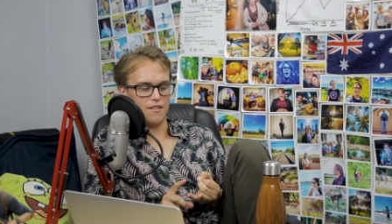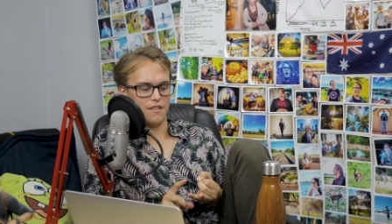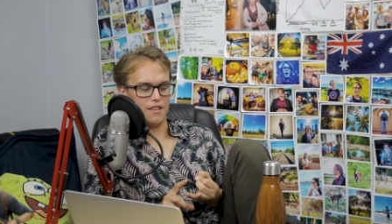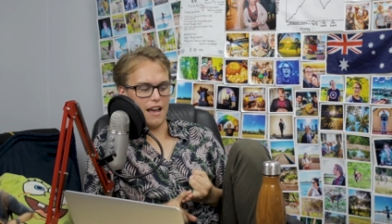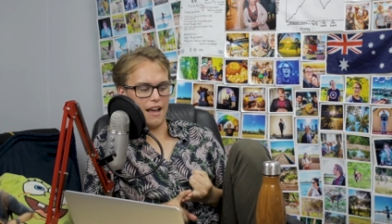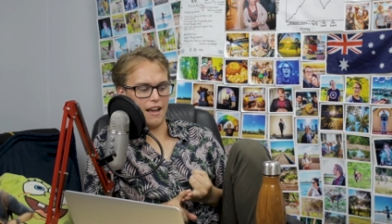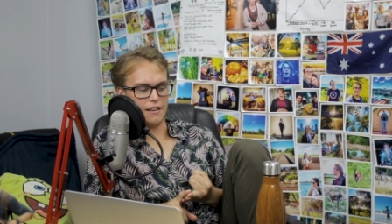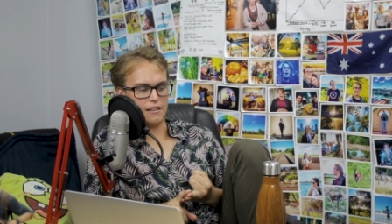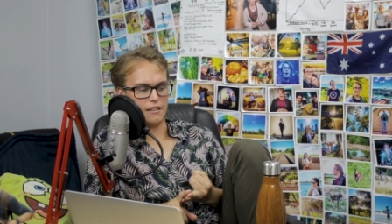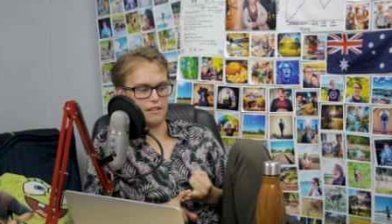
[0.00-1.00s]
You
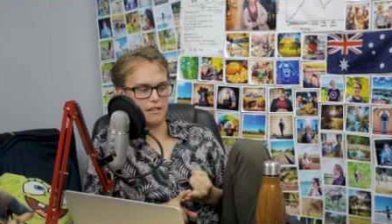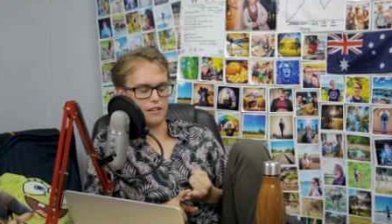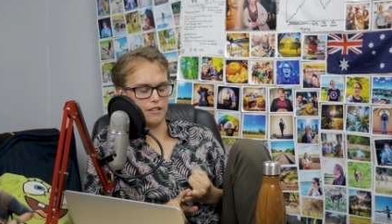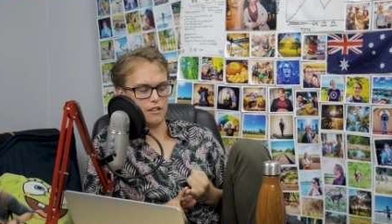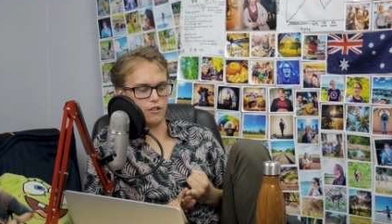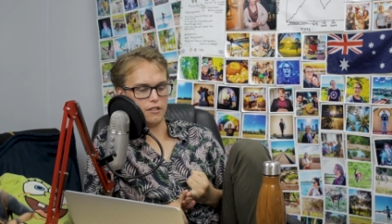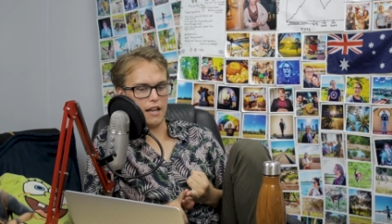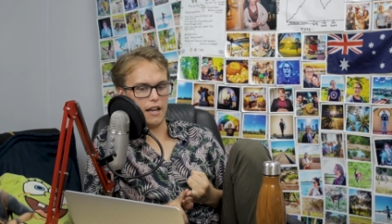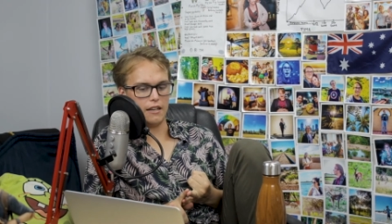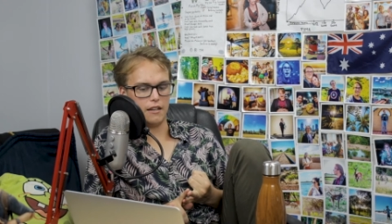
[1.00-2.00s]
had, because you also
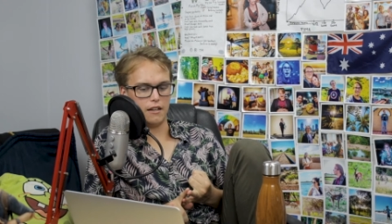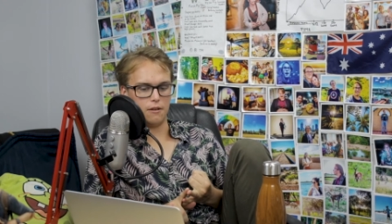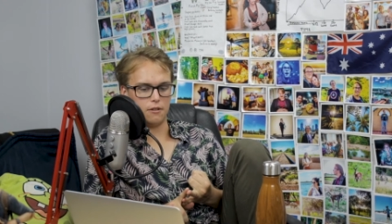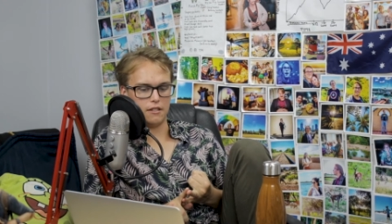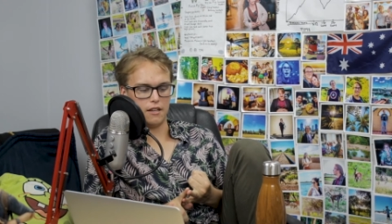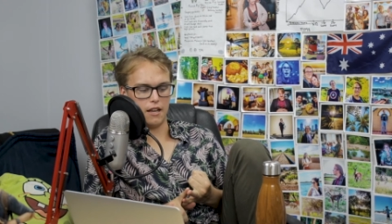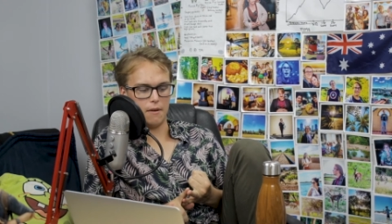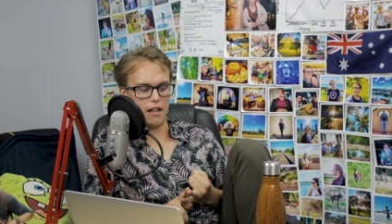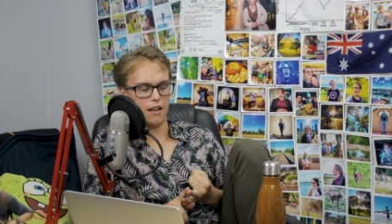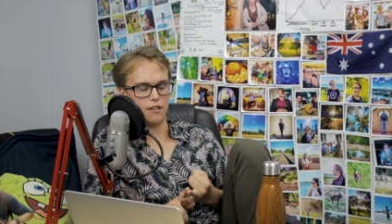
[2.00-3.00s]
had what's his name,
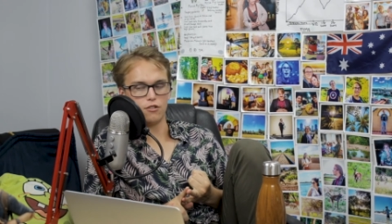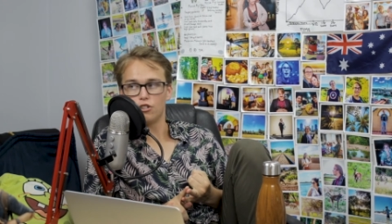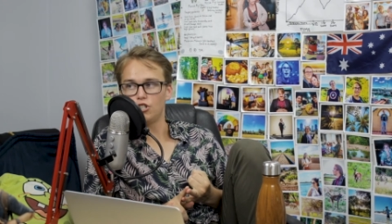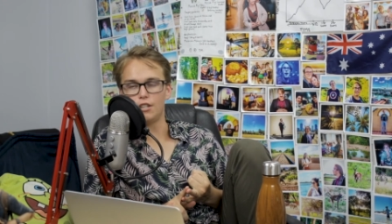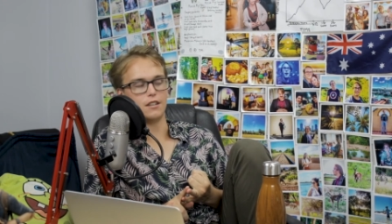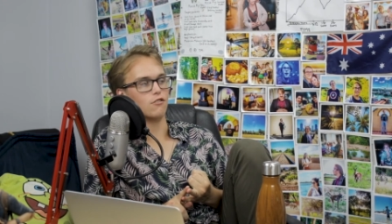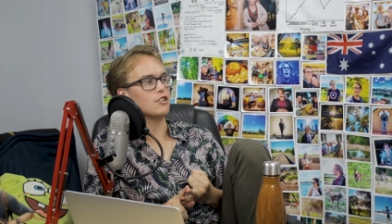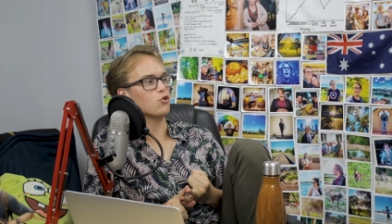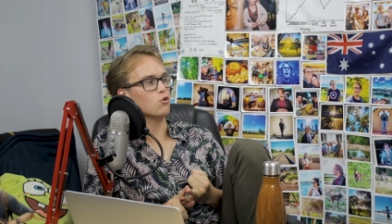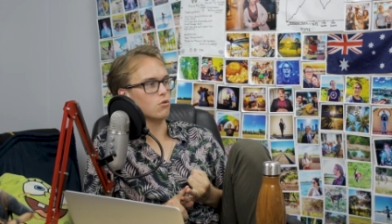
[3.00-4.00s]
Alejandro G.
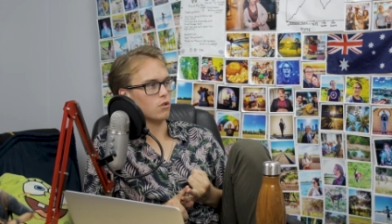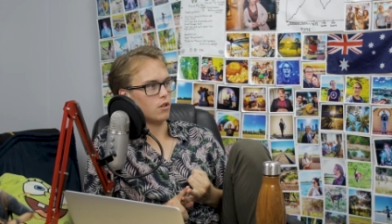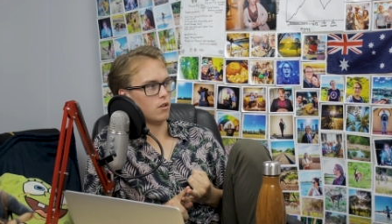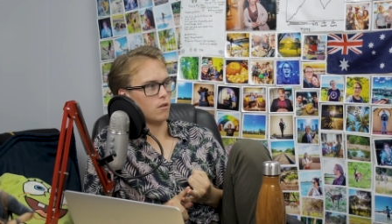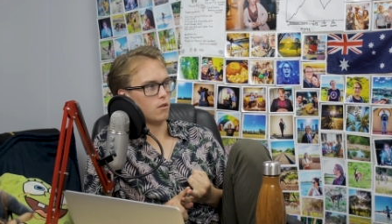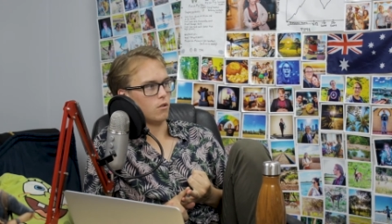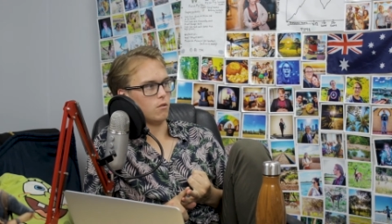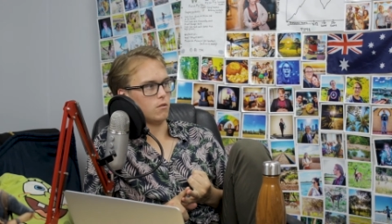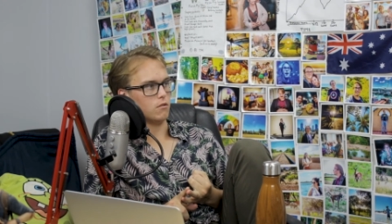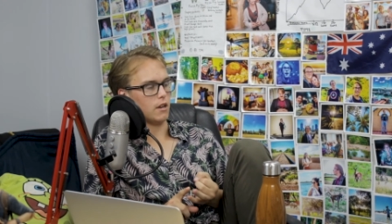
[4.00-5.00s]
Inarritu,
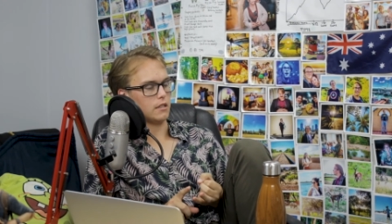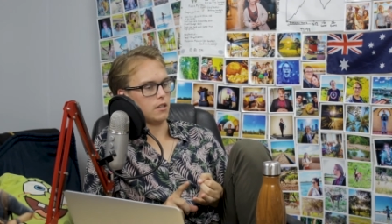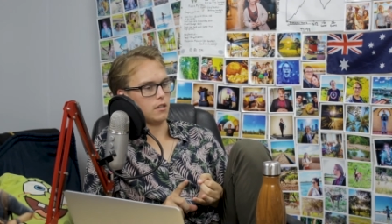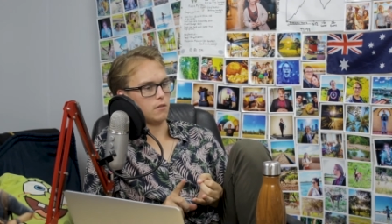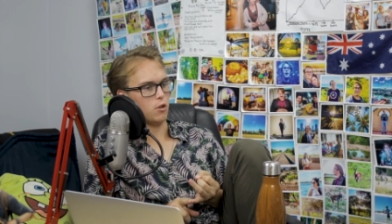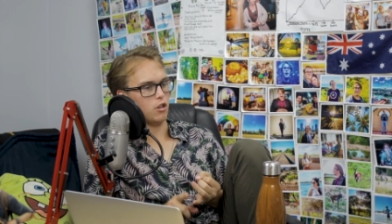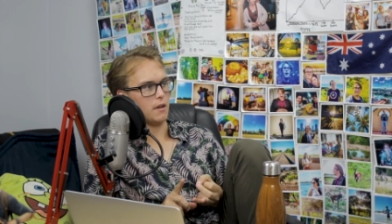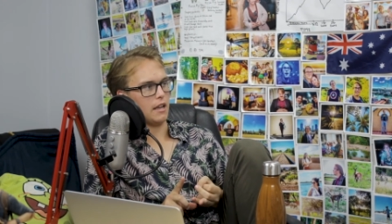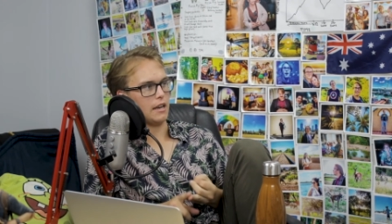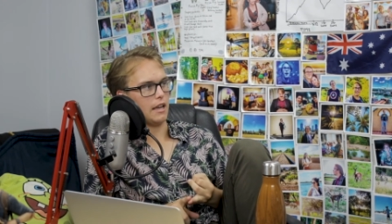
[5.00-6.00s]
who directed
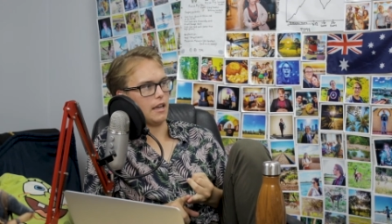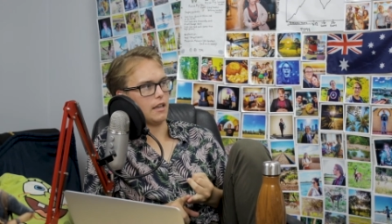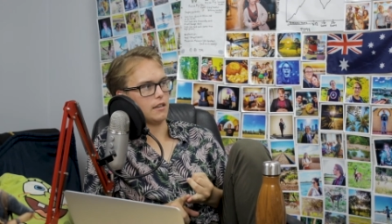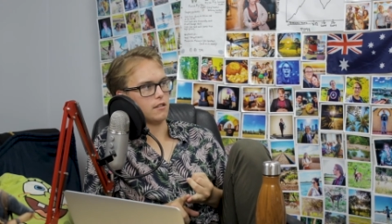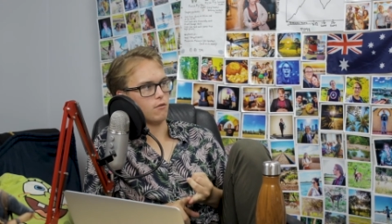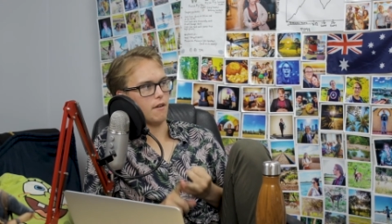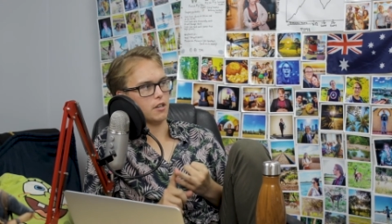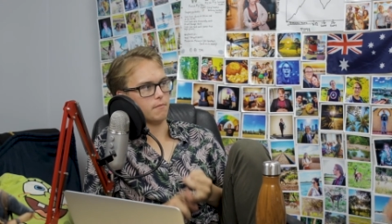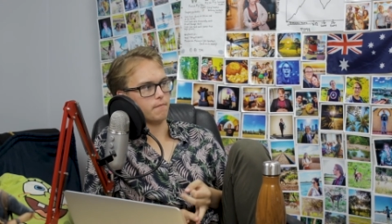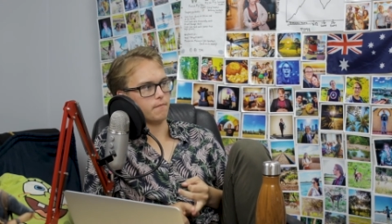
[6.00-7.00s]
Birdman and The
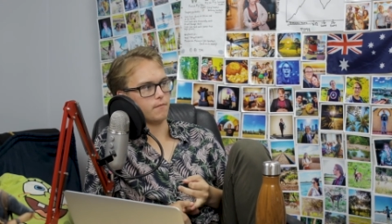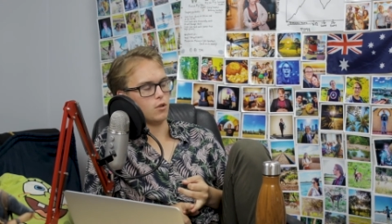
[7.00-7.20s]
Revenant, who